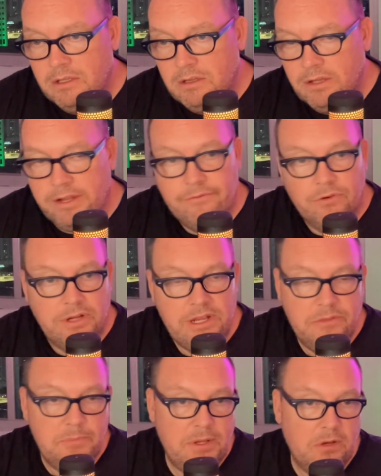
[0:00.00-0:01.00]
looking for
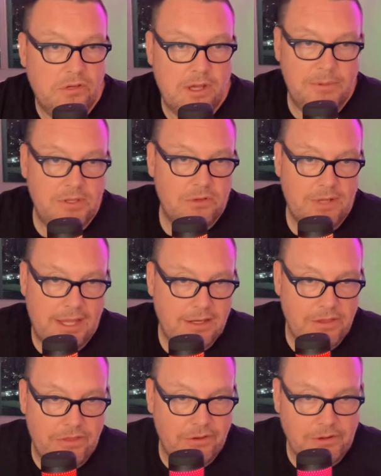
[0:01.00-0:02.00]
ETH POW and
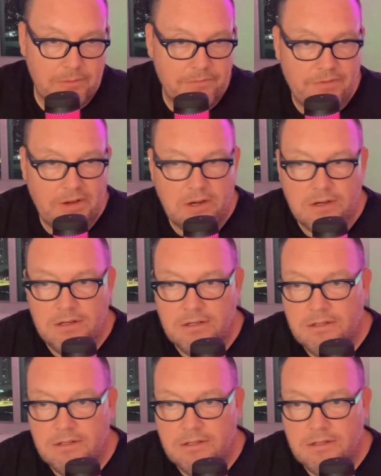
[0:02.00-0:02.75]
Ethereum Fair.